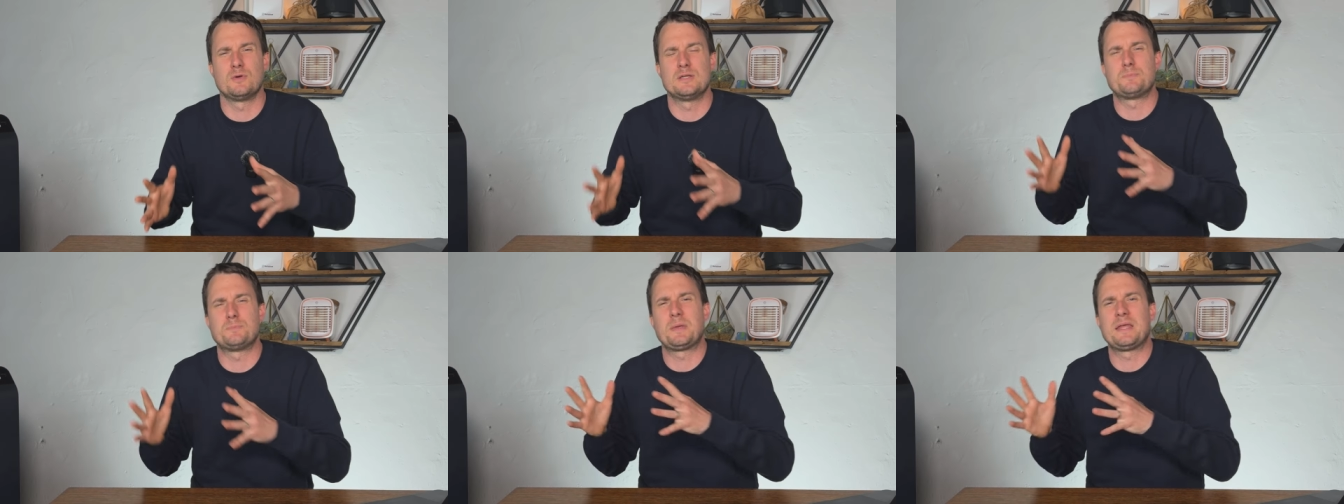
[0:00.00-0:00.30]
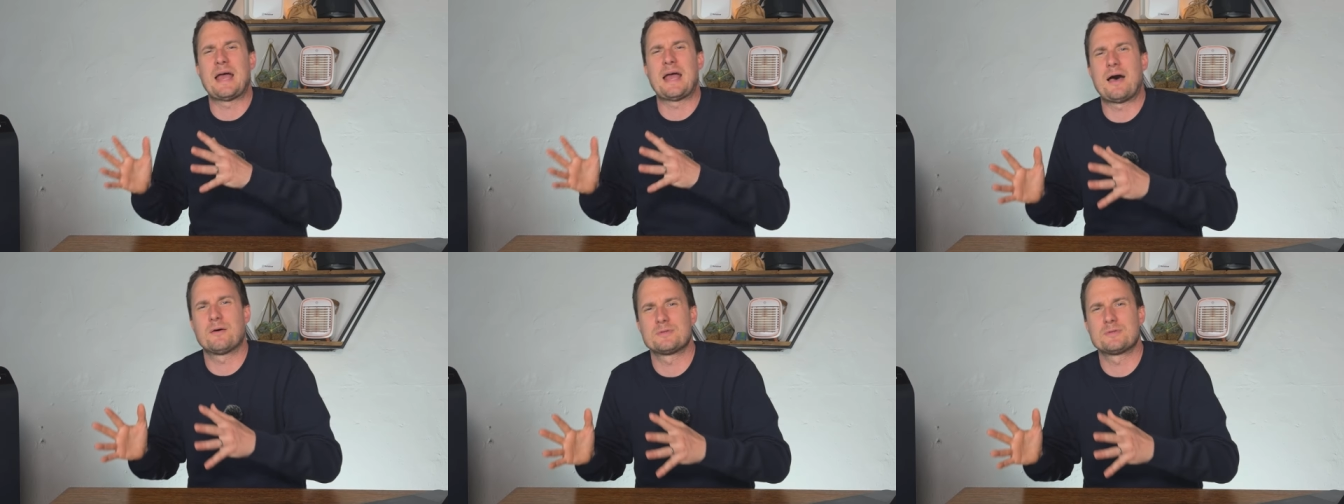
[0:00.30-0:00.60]
It's
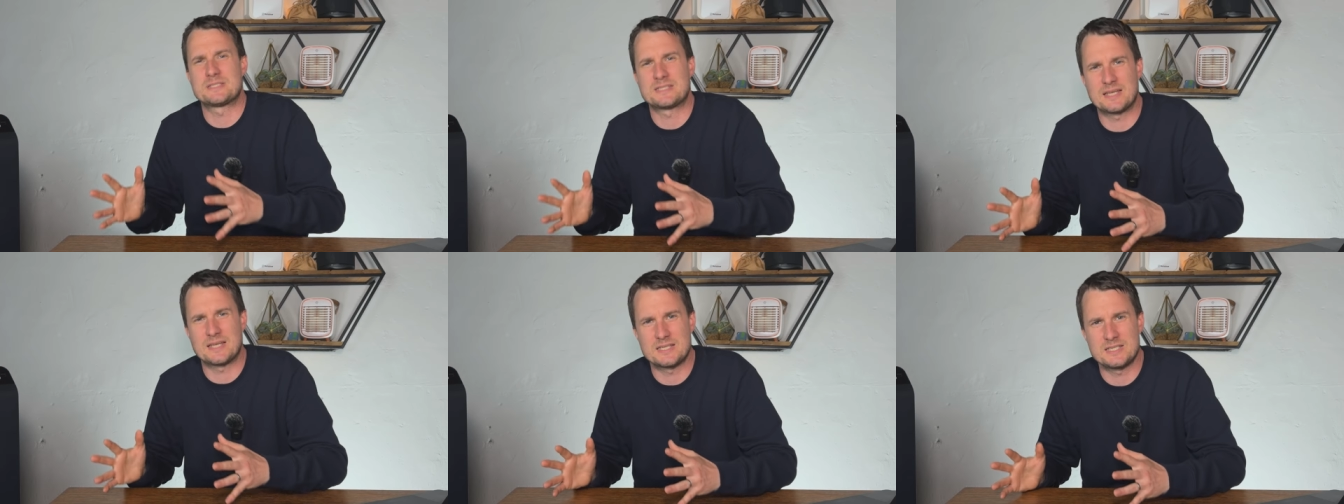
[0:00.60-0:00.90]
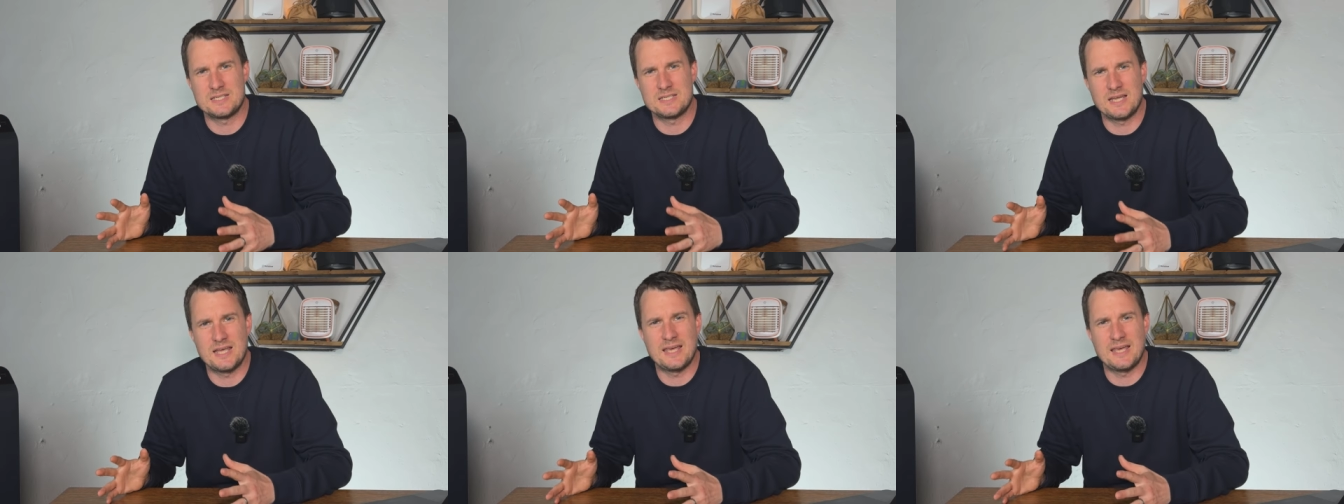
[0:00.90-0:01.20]
been out
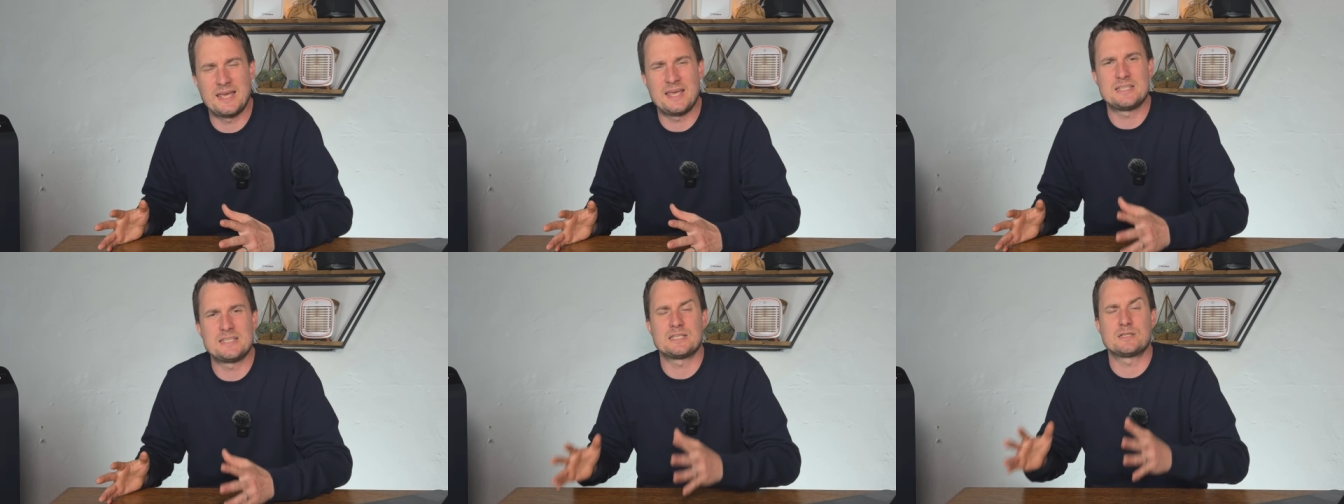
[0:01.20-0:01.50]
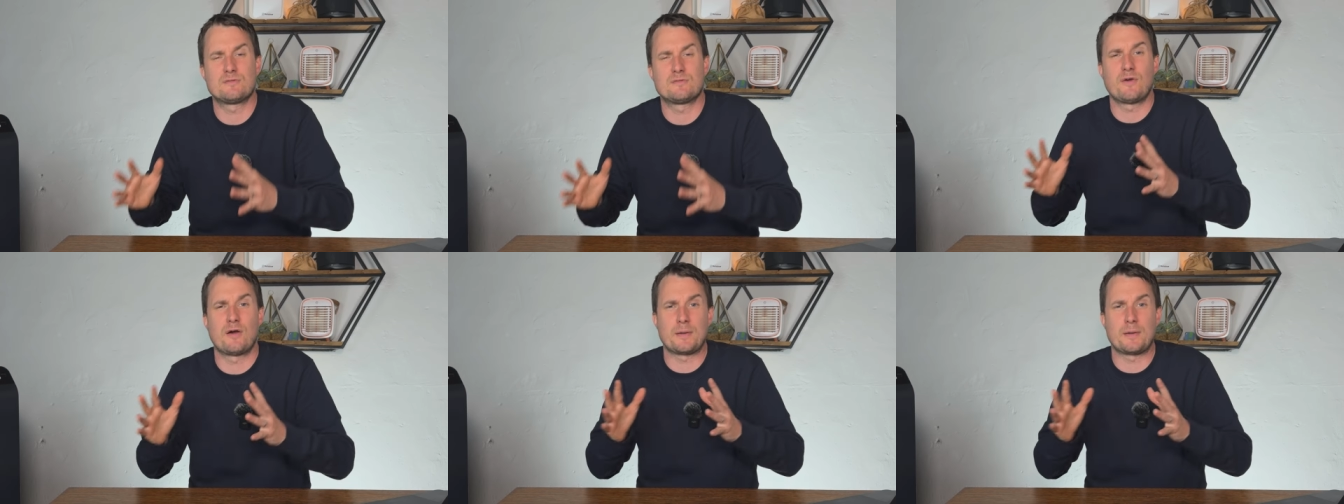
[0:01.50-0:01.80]
six years,
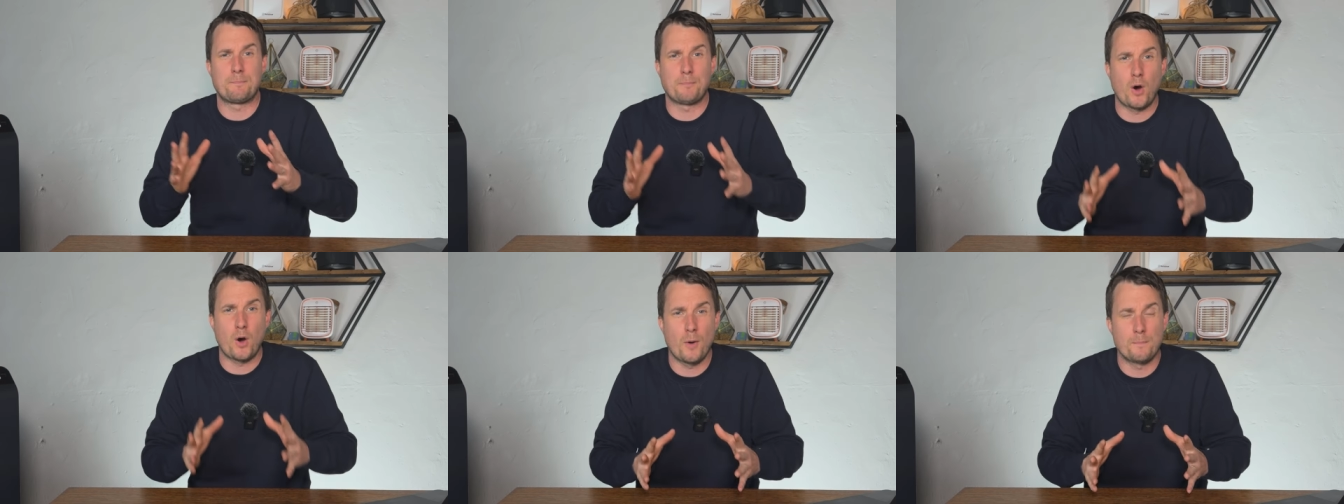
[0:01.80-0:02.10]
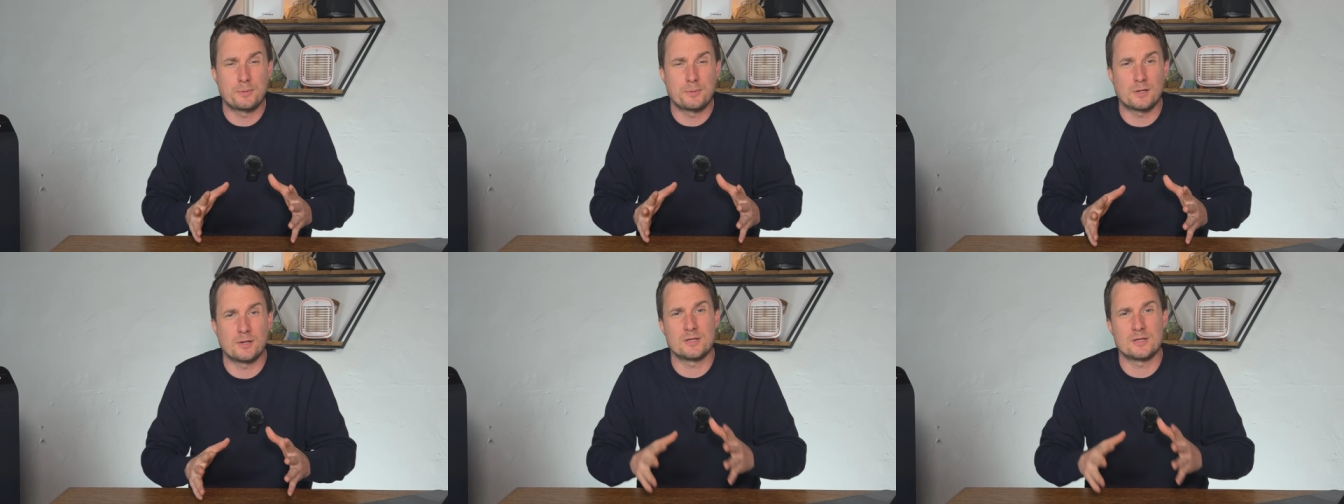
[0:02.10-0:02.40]
it's very
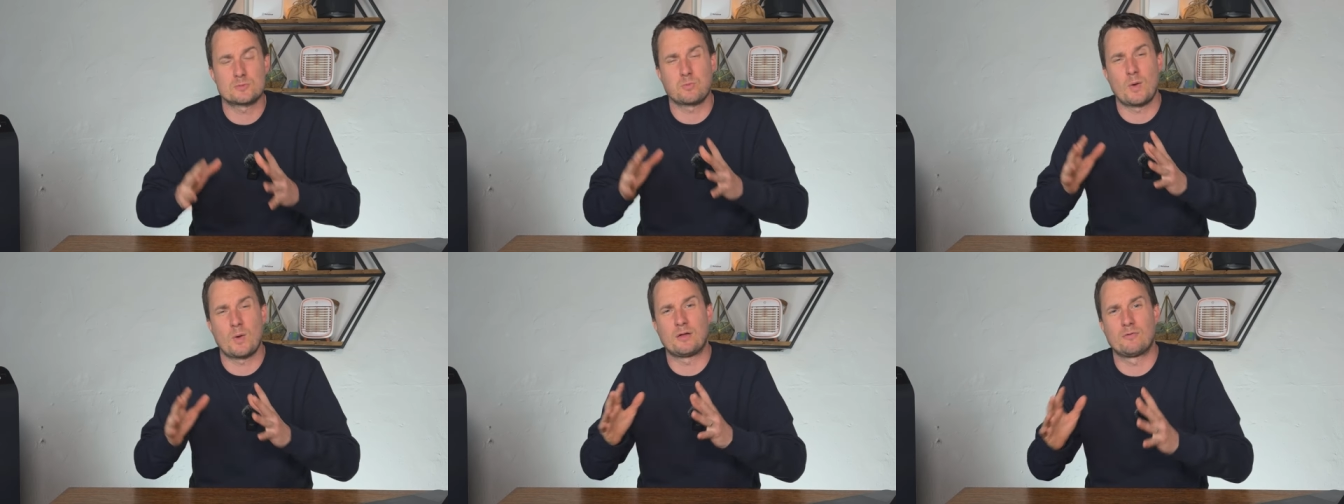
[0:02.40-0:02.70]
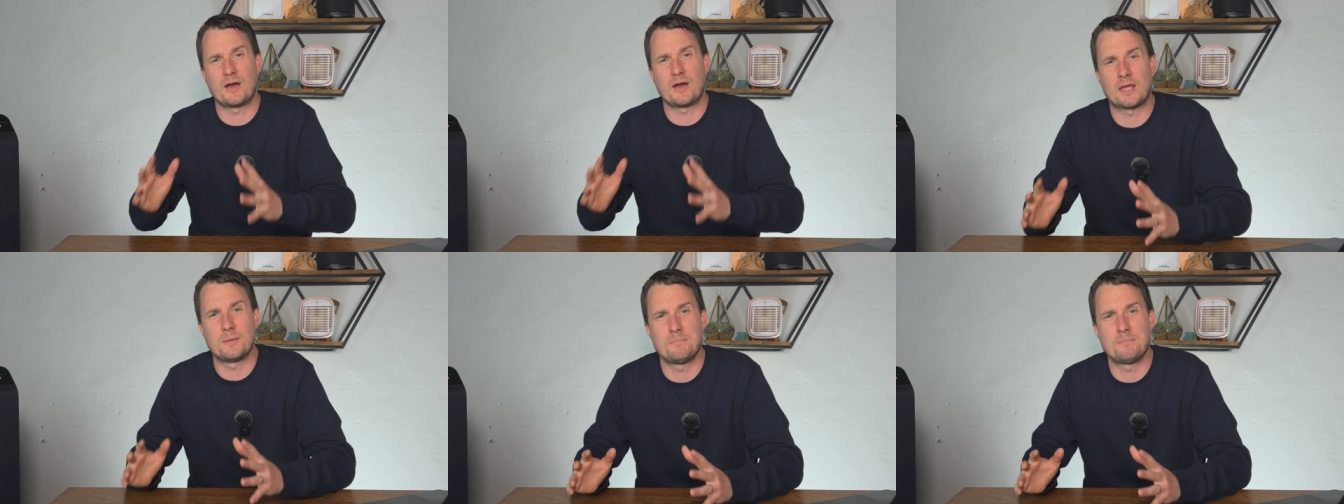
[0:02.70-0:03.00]
popular, it's well
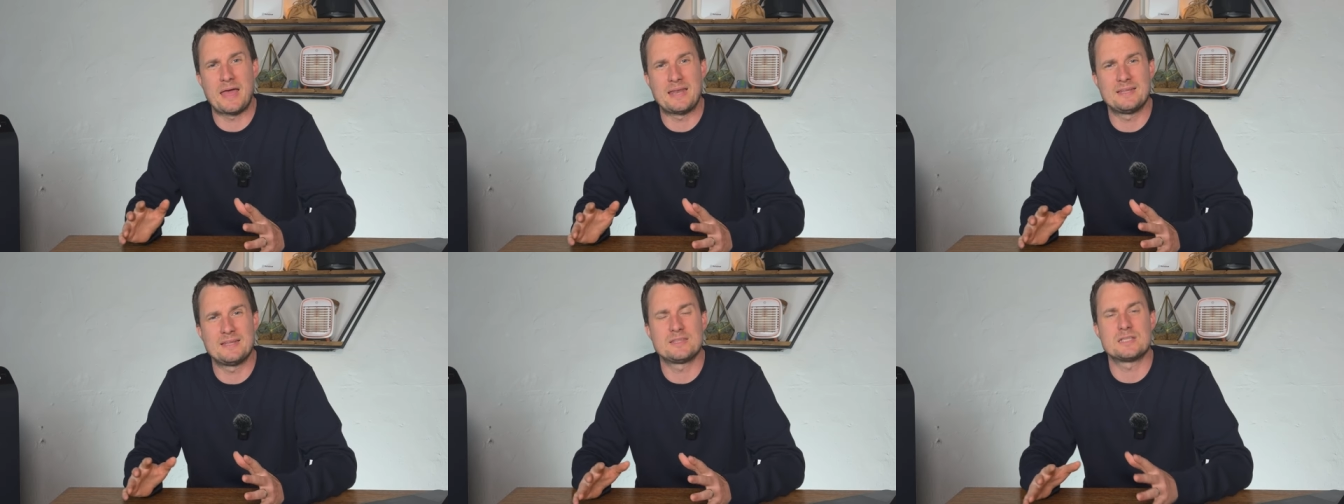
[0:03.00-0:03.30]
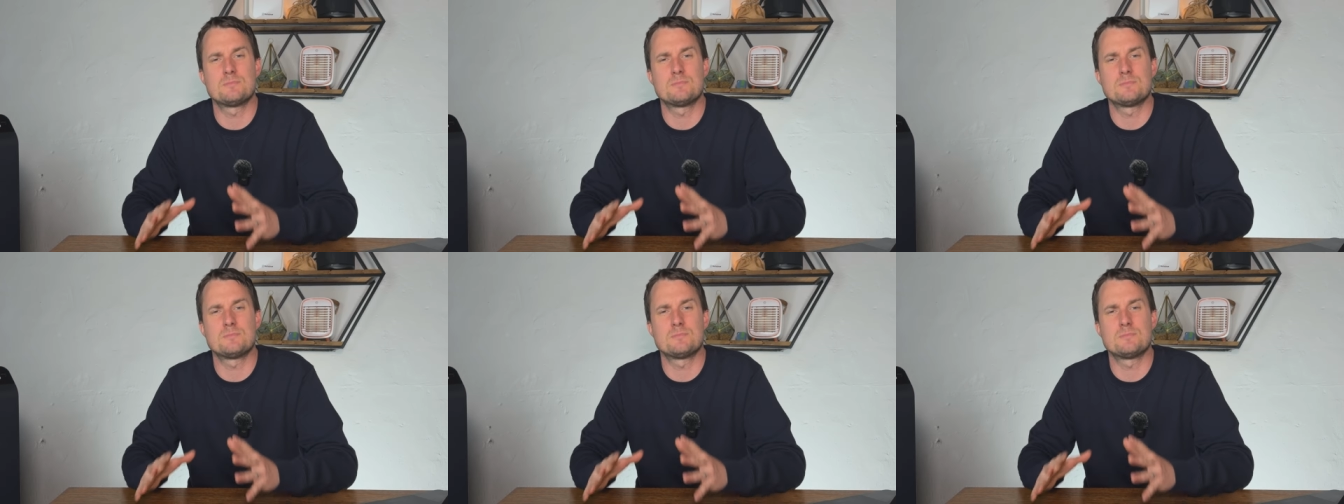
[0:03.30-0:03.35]
recommended.